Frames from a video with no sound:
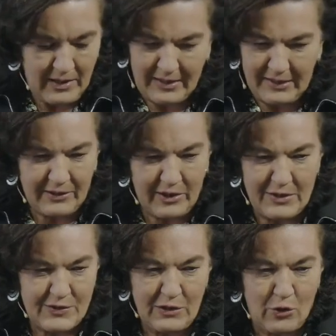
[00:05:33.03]
an
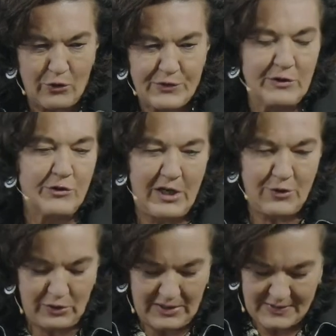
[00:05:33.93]
increase in
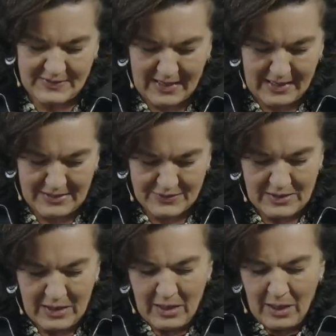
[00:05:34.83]
concentration, the
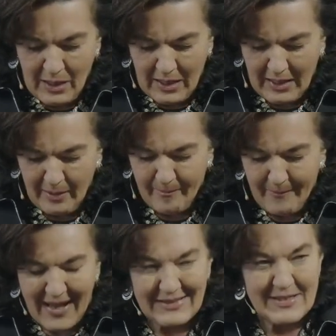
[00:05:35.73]
size
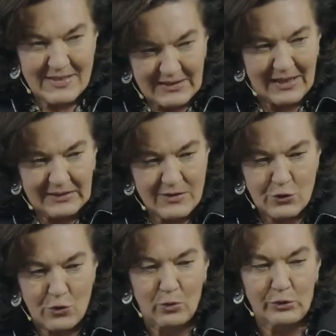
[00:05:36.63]
matters, and that is
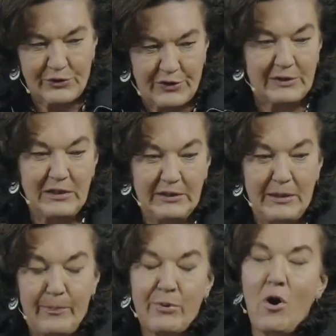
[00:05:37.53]
certainly
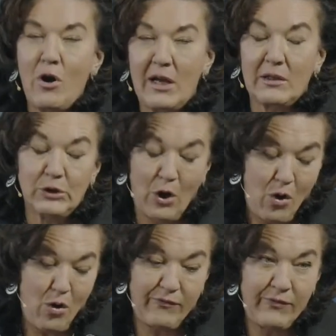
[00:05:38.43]
the product
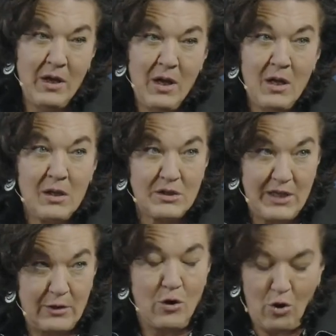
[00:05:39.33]
of
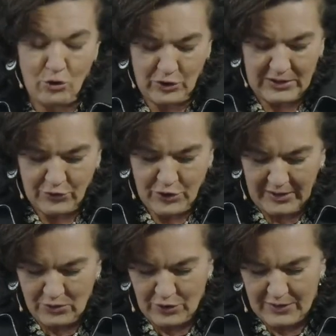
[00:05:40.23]
technological
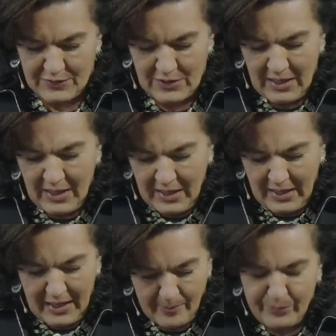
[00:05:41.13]
changes
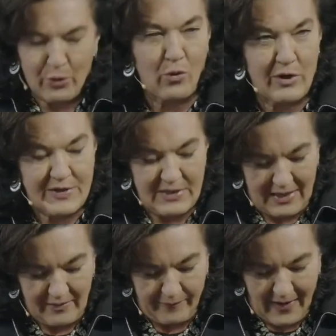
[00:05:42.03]
and progress in
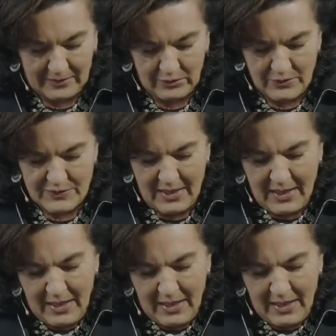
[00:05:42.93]
other factors.